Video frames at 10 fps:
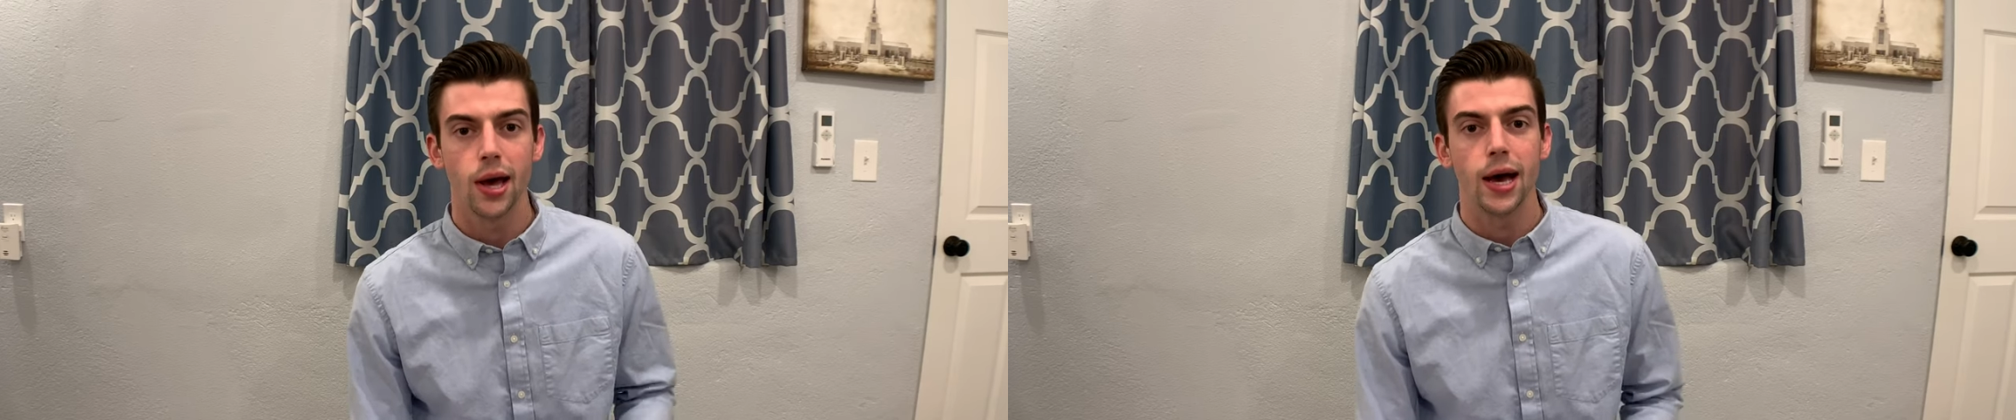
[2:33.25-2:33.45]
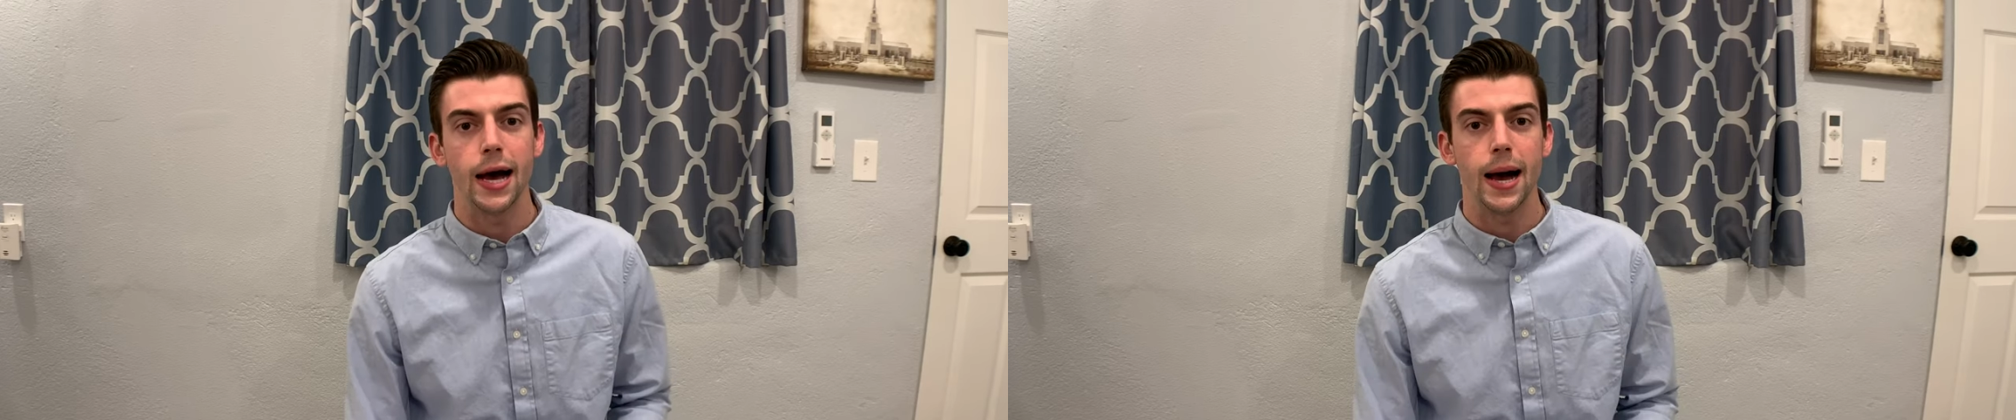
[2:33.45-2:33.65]

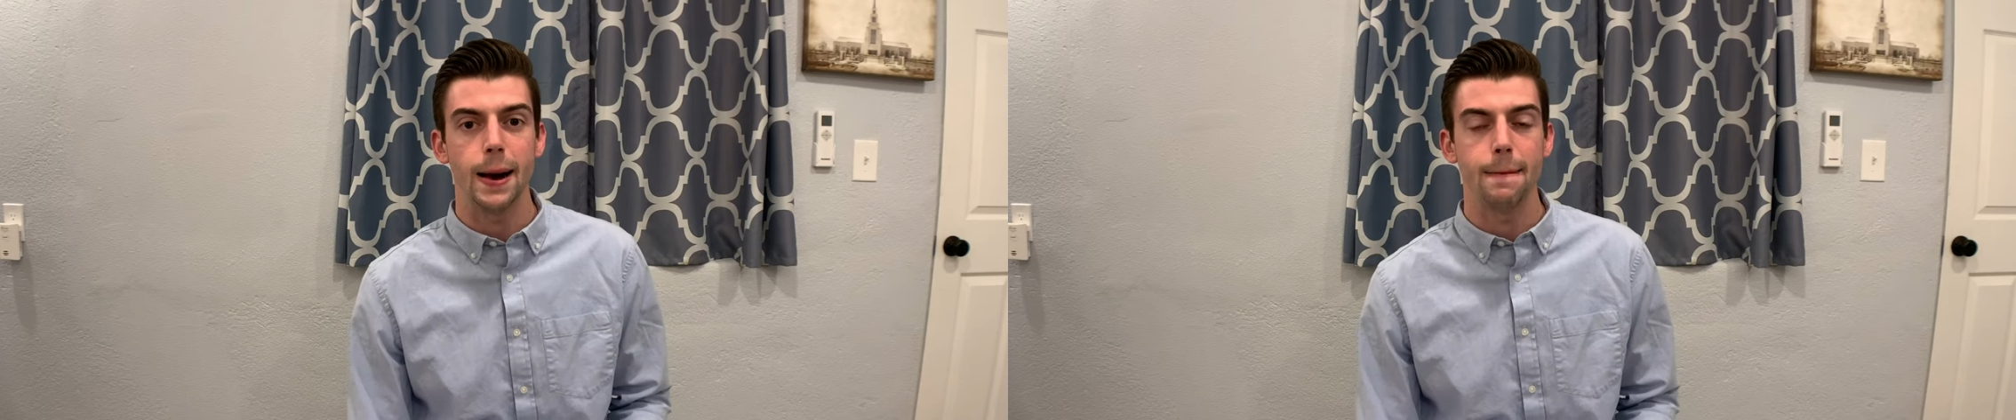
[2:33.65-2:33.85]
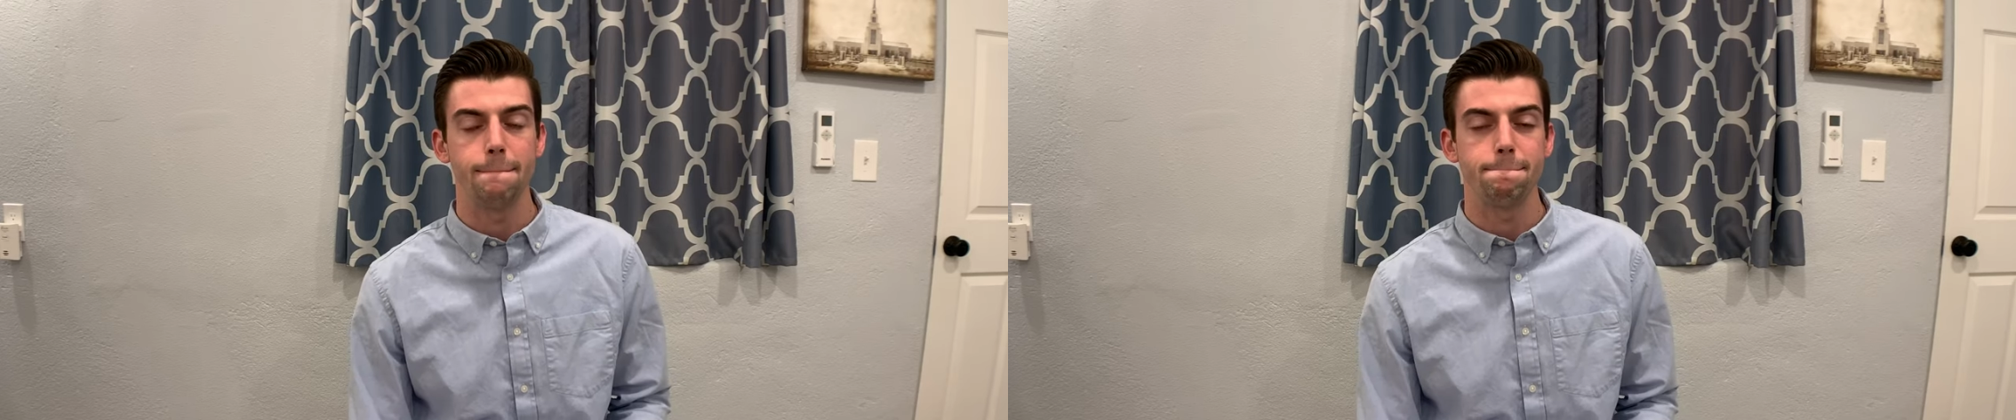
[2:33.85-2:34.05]

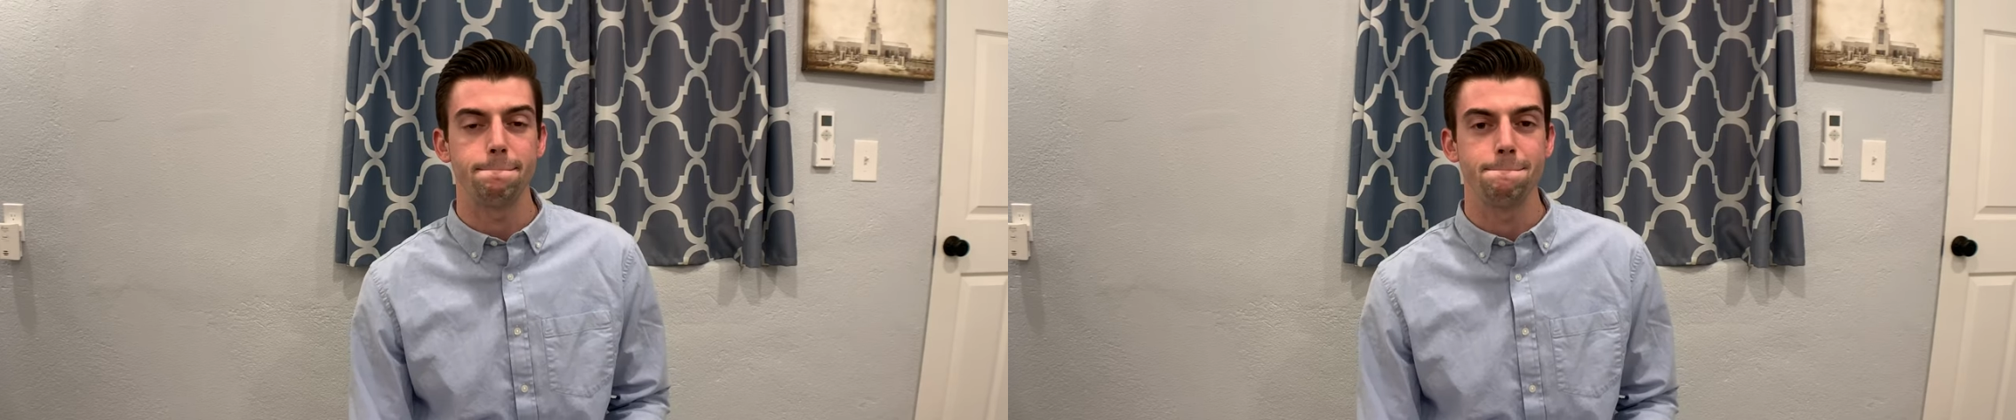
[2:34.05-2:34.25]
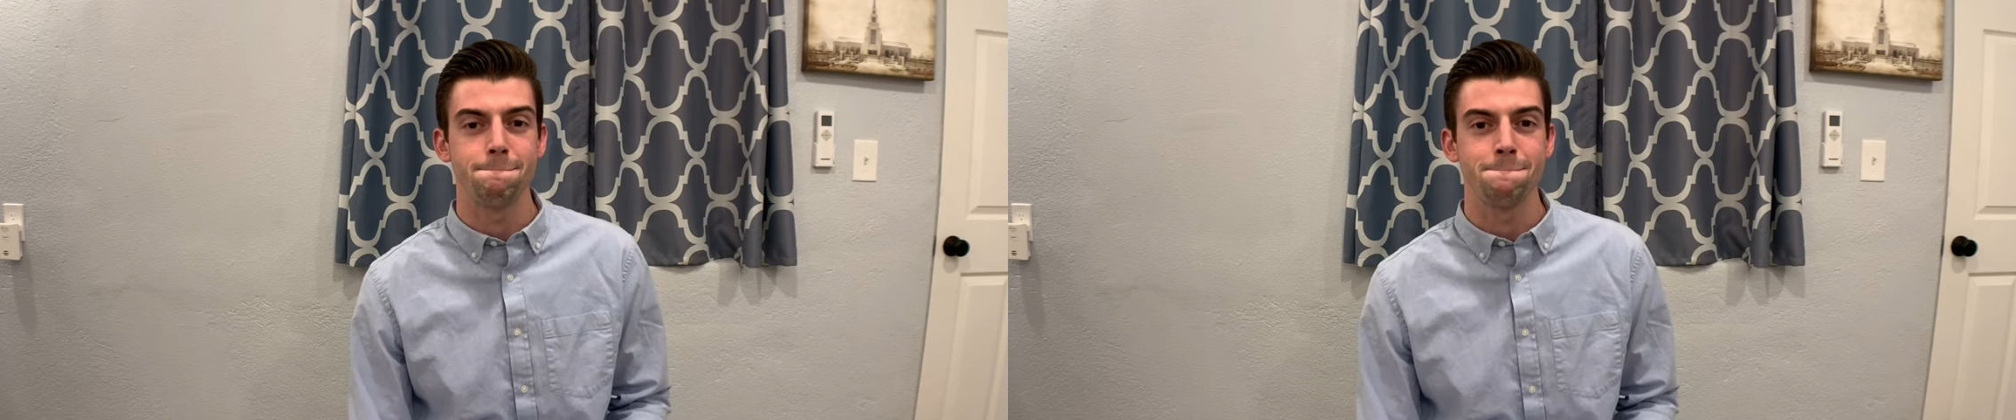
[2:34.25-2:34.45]

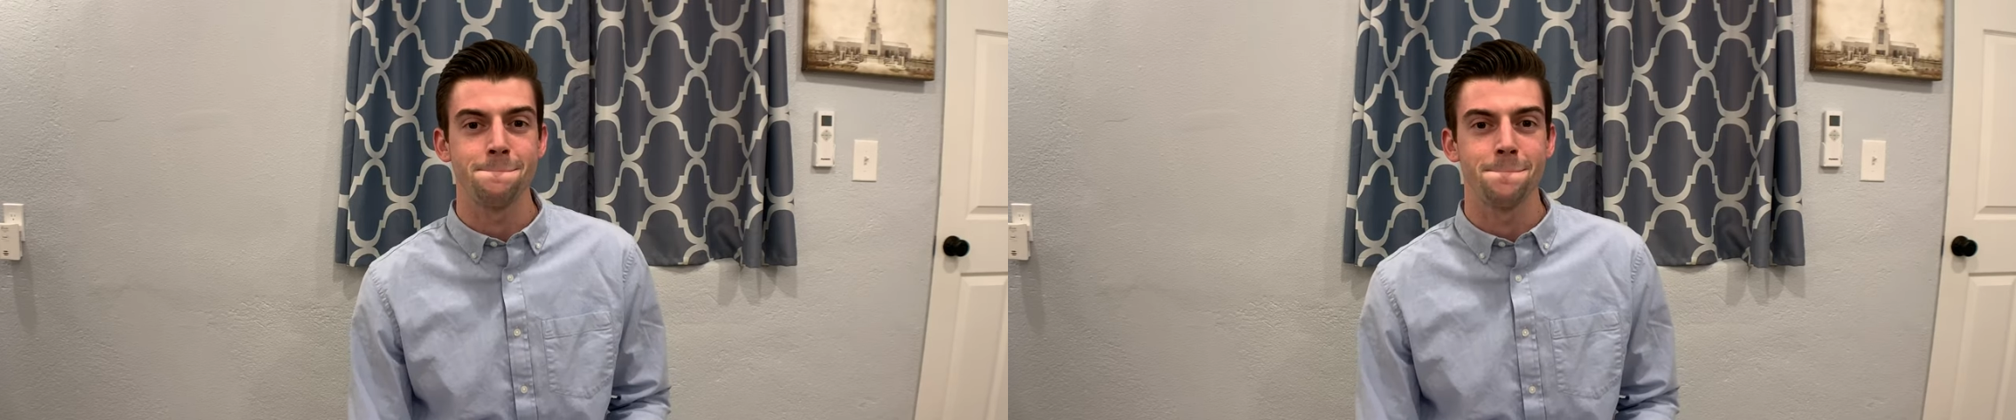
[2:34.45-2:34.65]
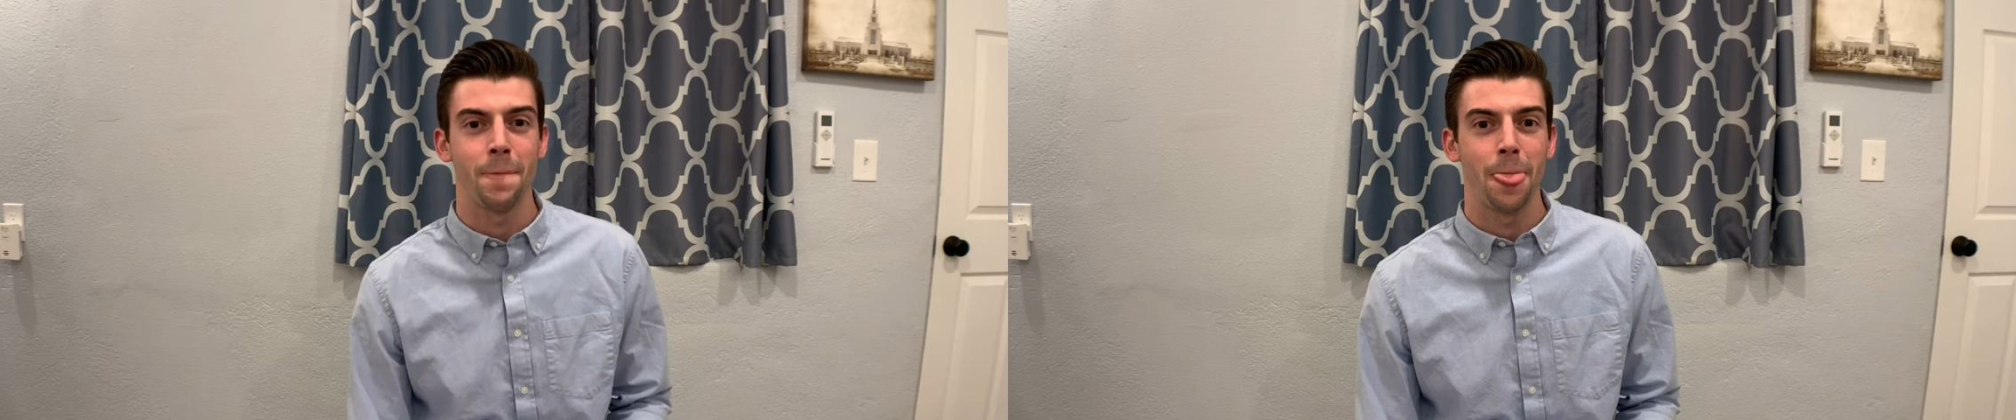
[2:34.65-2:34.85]

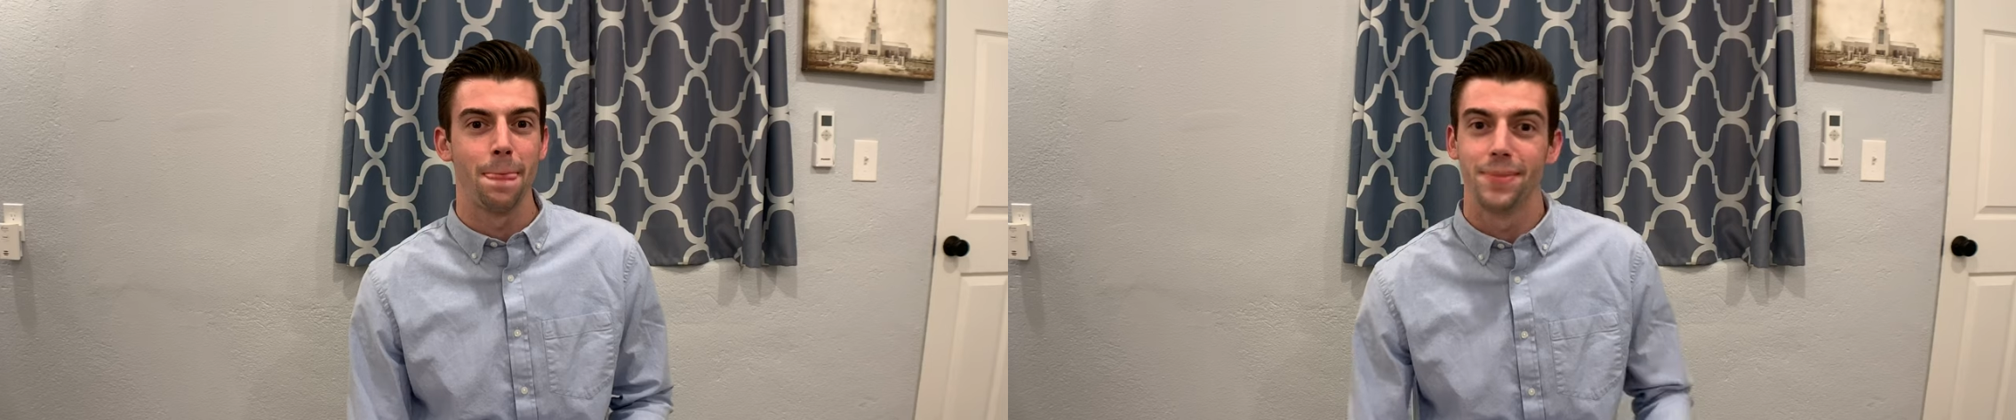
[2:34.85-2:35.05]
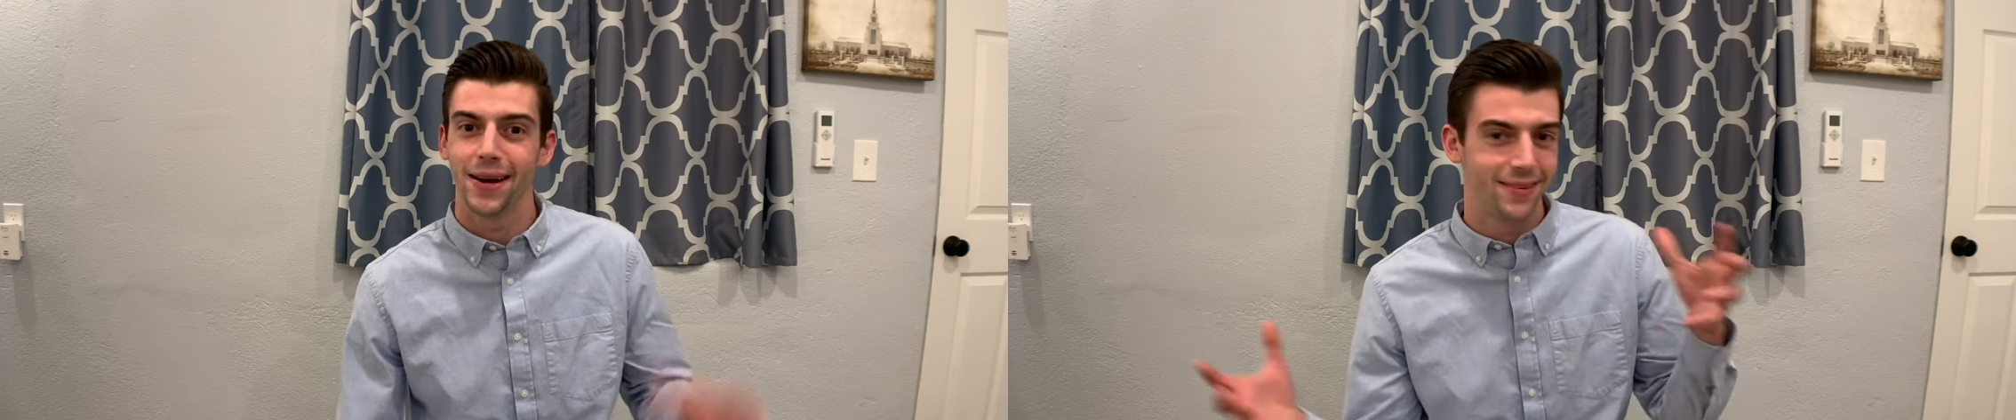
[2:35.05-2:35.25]

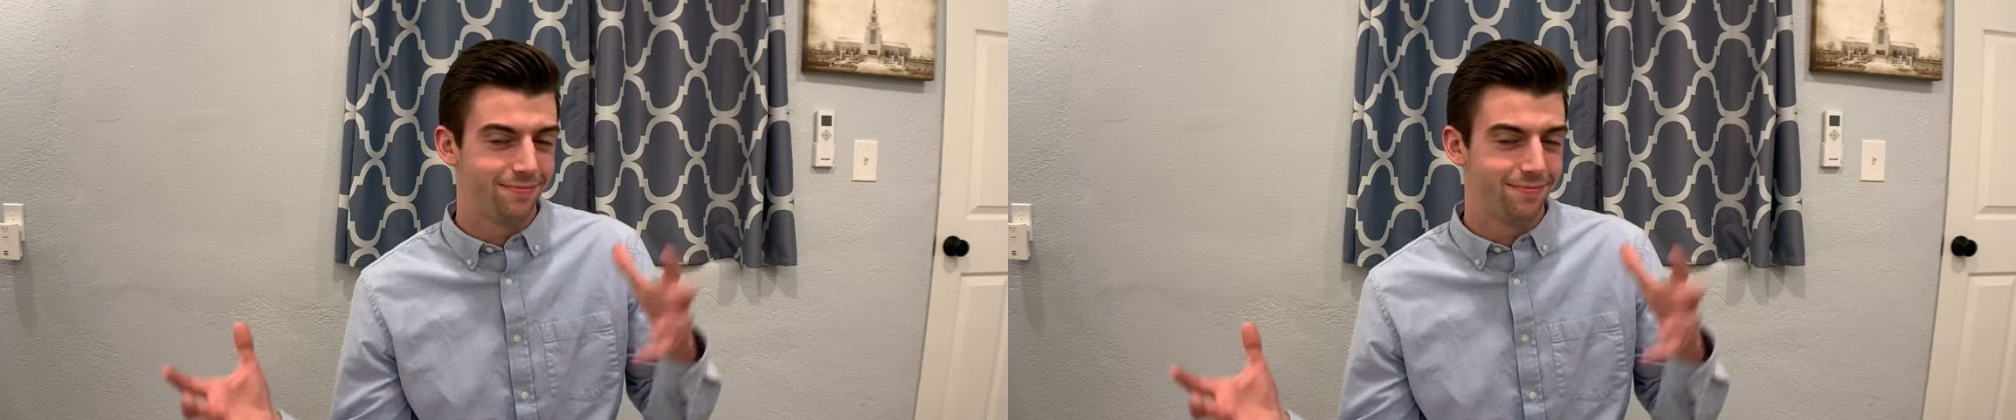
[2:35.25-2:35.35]
But